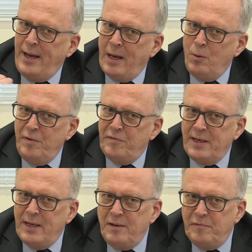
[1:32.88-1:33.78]
and we've
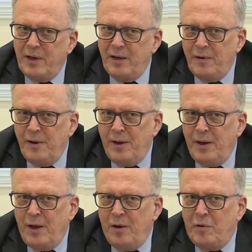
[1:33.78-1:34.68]
identified
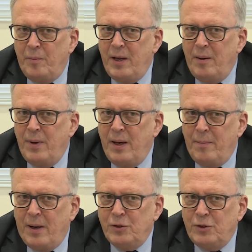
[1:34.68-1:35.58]
from them
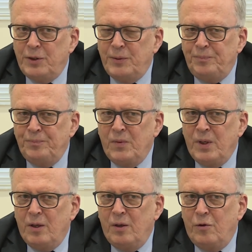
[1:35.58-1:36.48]
about
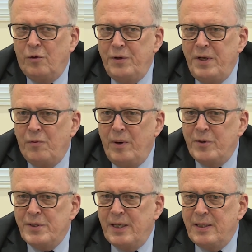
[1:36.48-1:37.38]

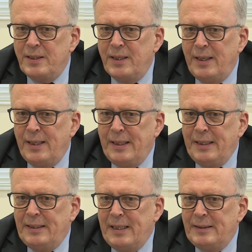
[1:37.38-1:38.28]
33%.
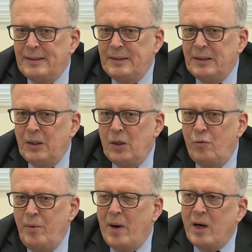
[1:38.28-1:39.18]
That's a
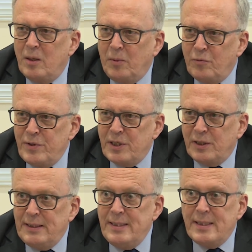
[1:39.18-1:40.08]
remarkable
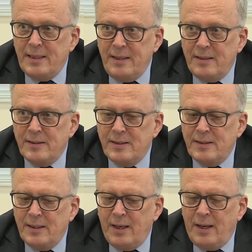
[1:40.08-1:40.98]
result in 10 years.
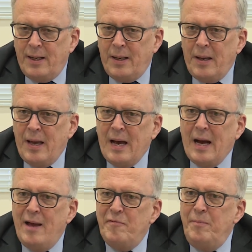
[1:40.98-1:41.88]

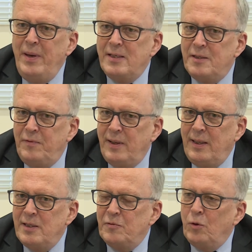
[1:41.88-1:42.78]
I have mixed
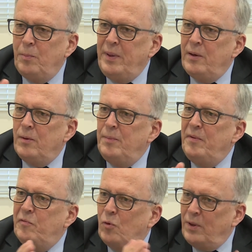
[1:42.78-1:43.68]
feelings for the period
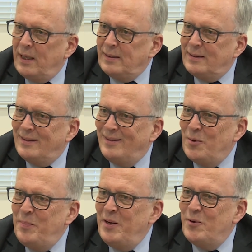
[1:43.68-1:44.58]
before that. The
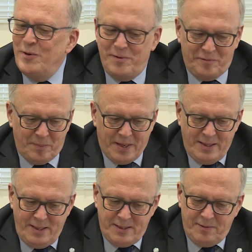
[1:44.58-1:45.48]
period from
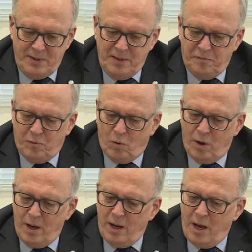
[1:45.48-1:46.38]
1974
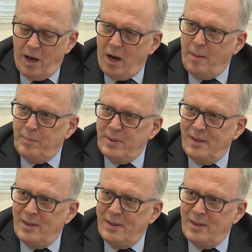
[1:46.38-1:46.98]
up